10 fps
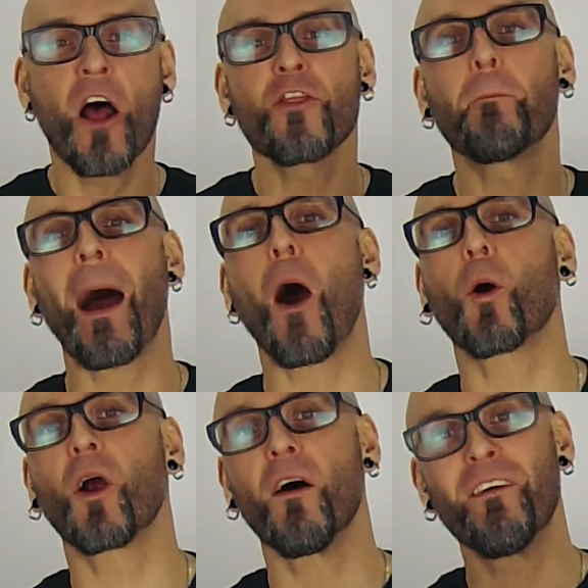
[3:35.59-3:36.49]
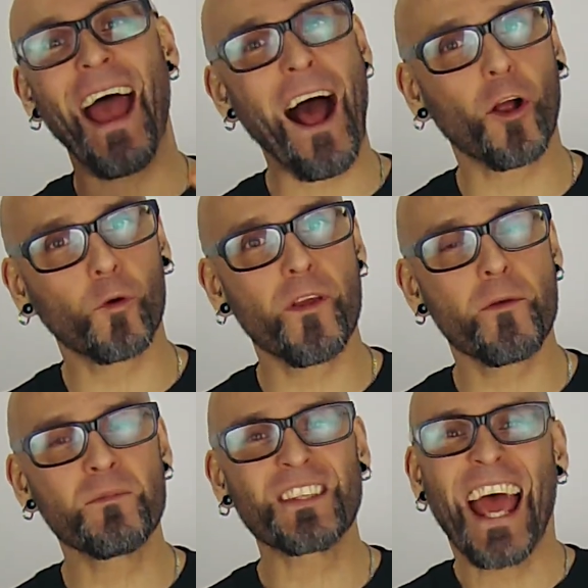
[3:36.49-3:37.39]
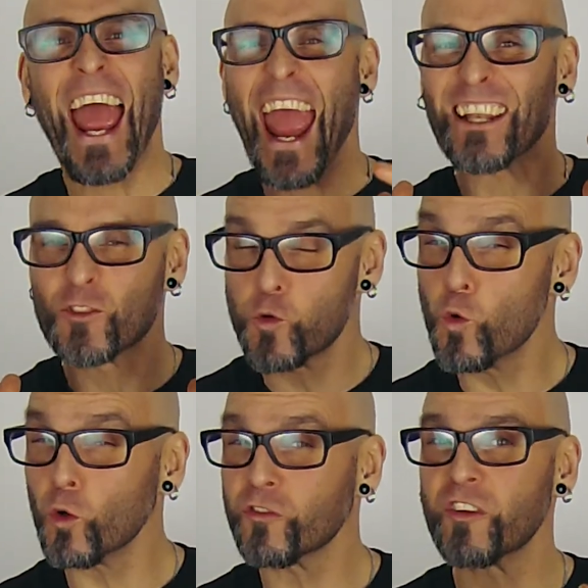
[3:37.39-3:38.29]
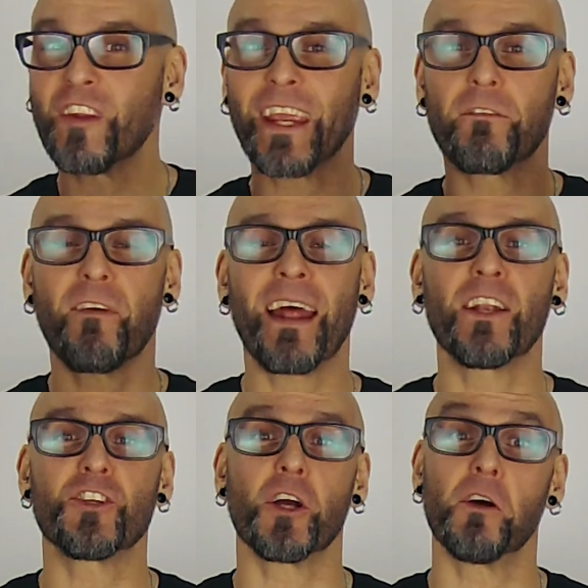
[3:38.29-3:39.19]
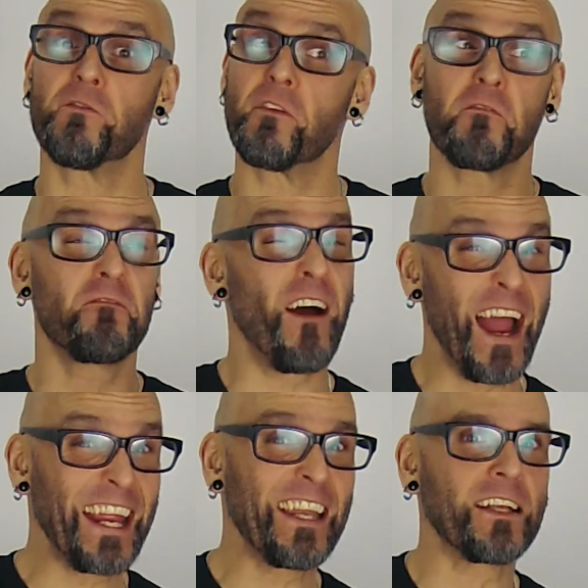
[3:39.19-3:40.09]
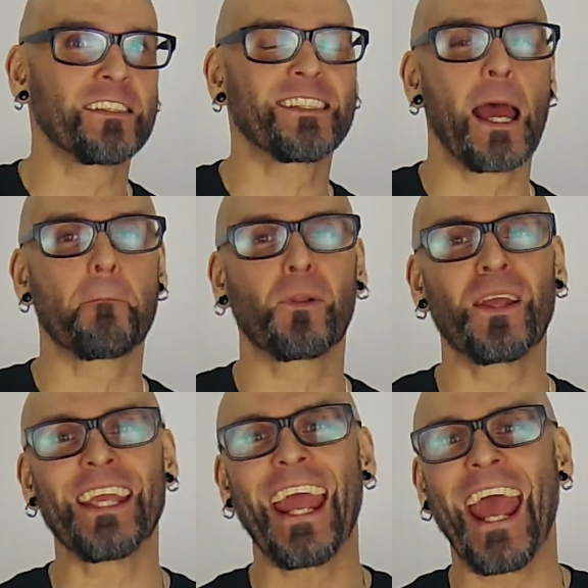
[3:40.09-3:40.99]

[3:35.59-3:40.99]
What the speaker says: the power of algorithms and tools to take advantage of the fine sampling